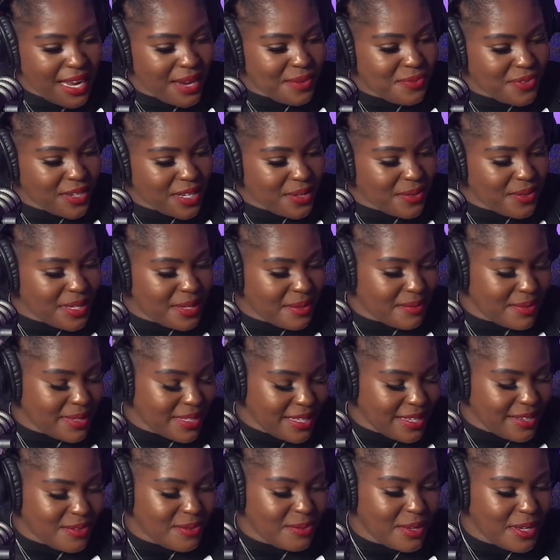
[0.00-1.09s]
And I fuck with him.
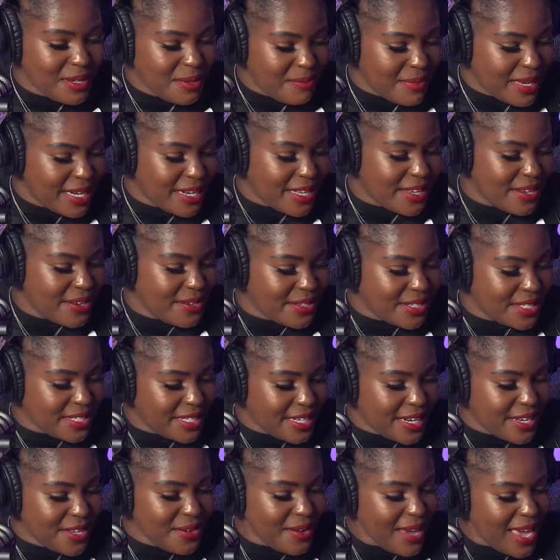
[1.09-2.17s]
He'll manicure the
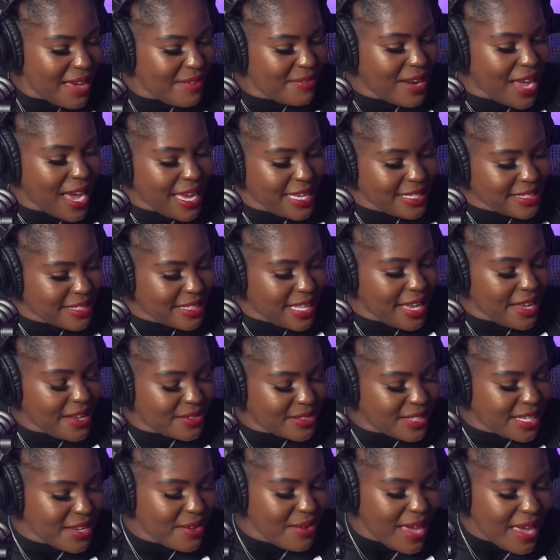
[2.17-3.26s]
shit out. You have nice
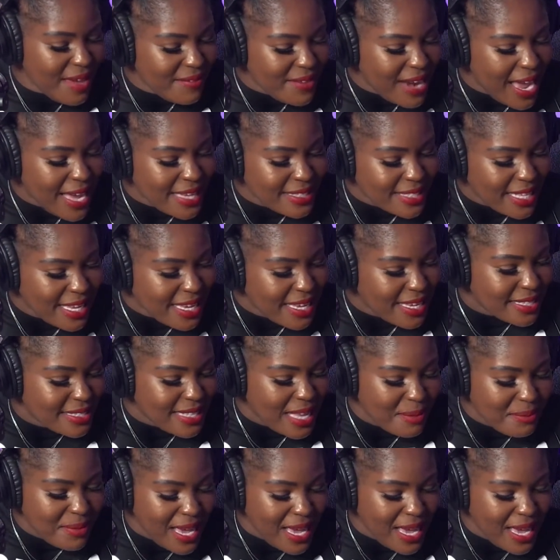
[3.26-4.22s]
nails and you have nice hands.